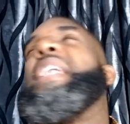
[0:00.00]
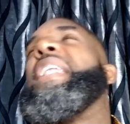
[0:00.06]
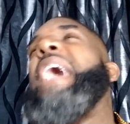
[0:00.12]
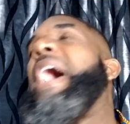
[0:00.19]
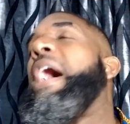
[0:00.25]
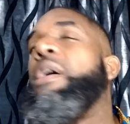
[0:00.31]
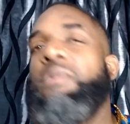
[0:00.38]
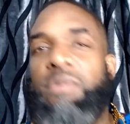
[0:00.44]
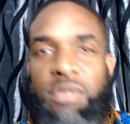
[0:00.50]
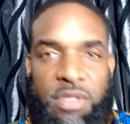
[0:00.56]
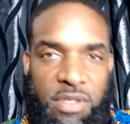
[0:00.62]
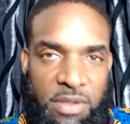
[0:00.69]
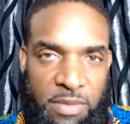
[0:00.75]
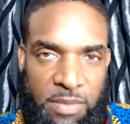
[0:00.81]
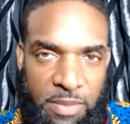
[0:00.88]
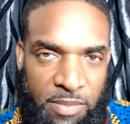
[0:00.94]
an
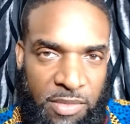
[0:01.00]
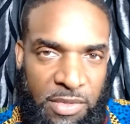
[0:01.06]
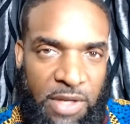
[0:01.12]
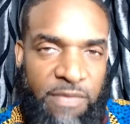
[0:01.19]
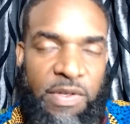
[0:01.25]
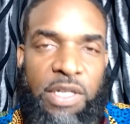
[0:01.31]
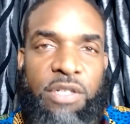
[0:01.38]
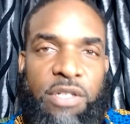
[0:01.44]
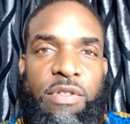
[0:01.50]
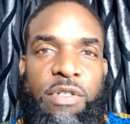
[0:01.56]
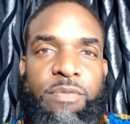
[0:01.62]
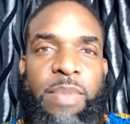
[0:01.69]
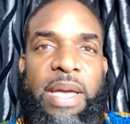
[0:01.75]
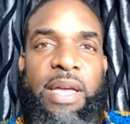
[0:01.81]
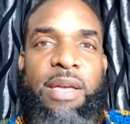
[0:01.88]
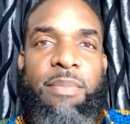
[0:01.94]
ounce of
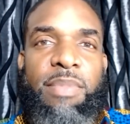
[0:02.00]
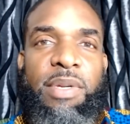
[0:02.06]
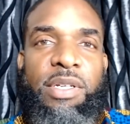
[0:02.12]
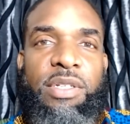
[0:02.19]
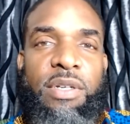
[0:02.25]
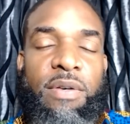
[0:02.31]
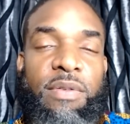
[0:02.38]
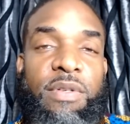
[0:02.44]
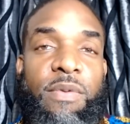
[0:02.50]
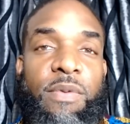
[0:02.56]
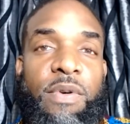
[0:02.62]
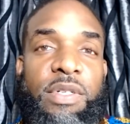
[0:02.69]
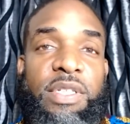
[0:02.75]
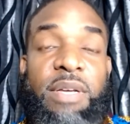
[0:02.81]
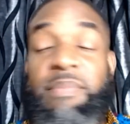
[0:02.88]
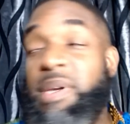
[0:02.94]
disrespect could be shown
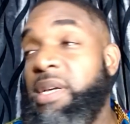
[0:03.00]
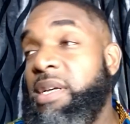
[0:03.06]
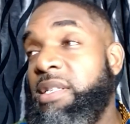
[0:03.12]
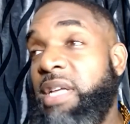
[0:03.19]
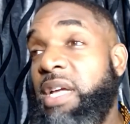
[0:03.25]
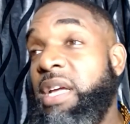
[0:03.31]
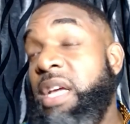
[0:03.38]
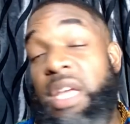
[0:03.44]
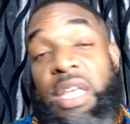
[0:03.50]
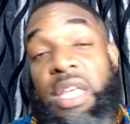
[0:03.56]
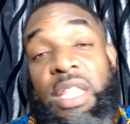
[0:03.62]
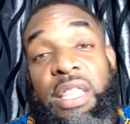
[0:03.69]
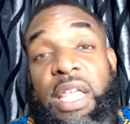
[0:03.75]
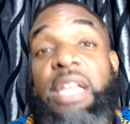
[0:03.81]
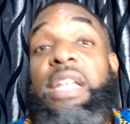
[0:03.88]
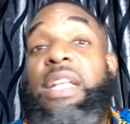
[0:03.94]
towards them, because they
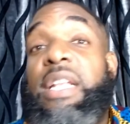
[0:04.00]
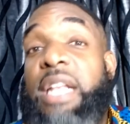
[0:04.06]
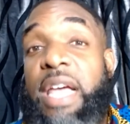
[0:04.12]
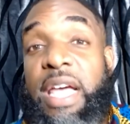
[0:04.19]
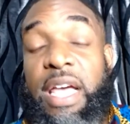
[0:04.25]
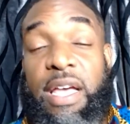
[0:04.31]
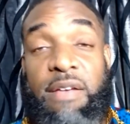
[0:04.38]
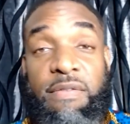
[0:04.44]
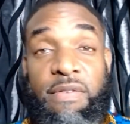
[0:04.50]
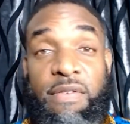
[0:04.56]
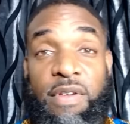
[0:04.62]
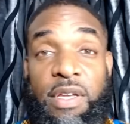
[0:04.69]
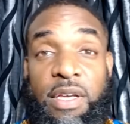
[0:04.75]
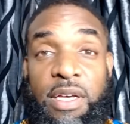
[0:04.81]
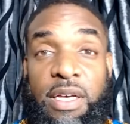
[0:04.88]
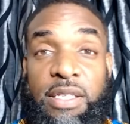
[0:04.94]
didn't have
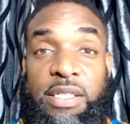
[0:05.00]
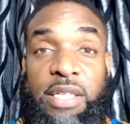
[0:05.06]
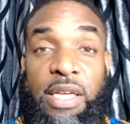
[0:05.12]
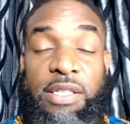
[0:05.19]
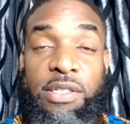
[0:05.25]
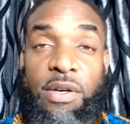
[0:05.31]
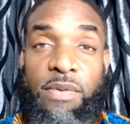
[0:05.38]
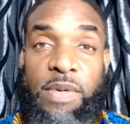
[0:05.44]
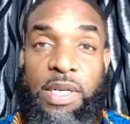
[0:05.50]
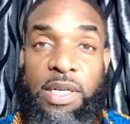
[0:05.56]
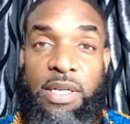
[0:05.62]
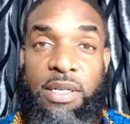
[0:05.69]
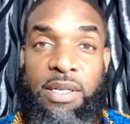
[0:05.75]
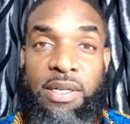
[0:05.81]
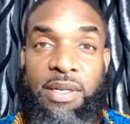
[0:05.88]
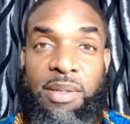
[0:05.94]
a say-so in it.
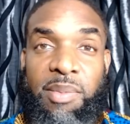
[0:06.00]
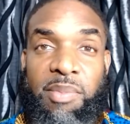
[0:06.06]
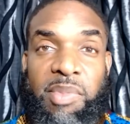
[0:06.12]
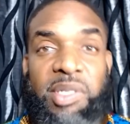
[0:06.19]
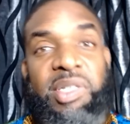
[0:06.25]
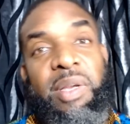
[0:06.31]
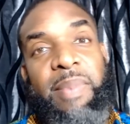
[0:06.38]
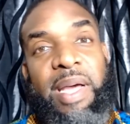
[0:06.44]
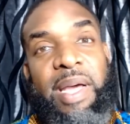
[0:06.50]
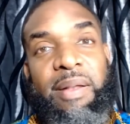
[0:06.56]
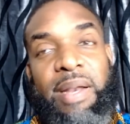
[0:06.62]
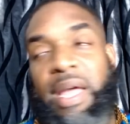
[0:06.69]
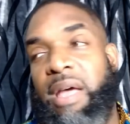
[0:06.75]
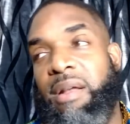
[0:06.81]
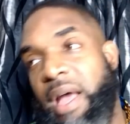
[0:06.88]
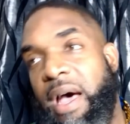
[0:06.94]
But
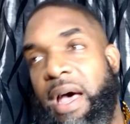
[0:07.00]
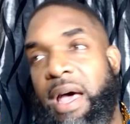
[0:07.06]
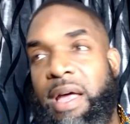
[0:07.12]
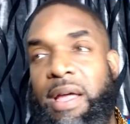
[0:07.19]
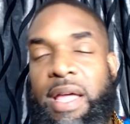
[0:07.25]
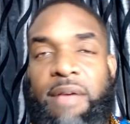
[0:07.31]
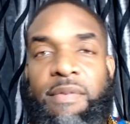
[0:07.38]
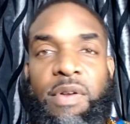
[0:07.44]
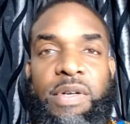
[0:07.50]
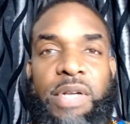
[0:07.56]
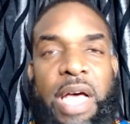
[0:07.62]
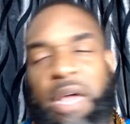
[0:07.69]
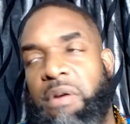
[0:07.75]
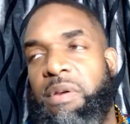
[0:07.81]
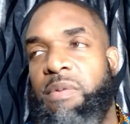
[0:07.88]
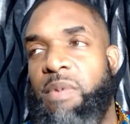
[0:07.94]
somehow now I
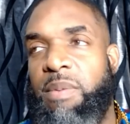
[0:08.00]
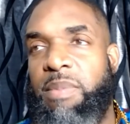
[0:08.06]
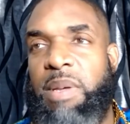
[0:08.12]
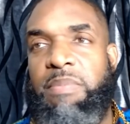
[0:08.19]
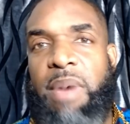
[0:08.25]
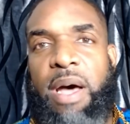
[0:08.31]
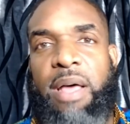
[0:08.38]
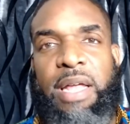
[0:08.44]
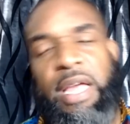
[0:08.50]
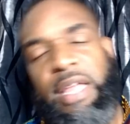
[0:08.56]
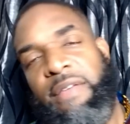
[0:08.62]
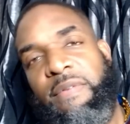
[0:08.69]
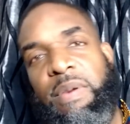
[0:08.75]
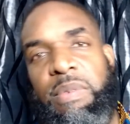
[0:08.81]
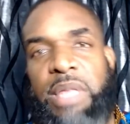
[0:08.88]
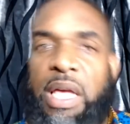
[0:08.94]
don't even want to be bothered. I
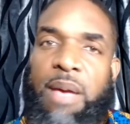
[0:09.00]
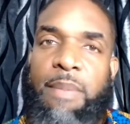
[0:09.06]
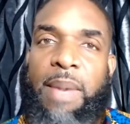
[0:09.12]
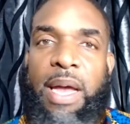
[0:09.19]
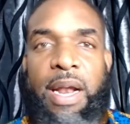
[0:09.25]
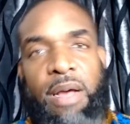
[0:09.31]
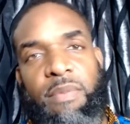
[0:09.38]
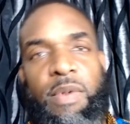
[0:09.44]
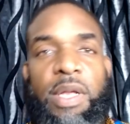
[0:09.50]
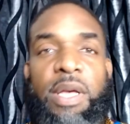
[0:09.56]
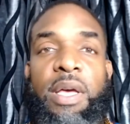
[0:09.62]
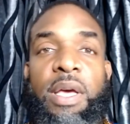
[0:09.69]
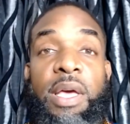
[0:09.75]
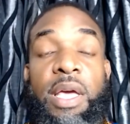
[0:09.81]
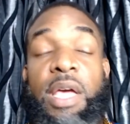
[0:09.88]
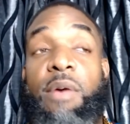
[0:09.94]
ain't even think about it.
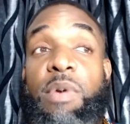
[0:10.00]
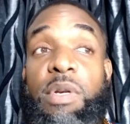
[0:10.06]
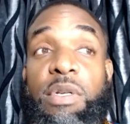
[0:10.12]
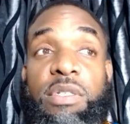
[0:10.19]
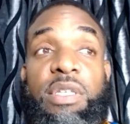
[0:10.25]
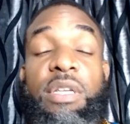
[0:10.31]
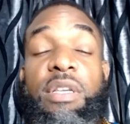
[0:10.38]
And we're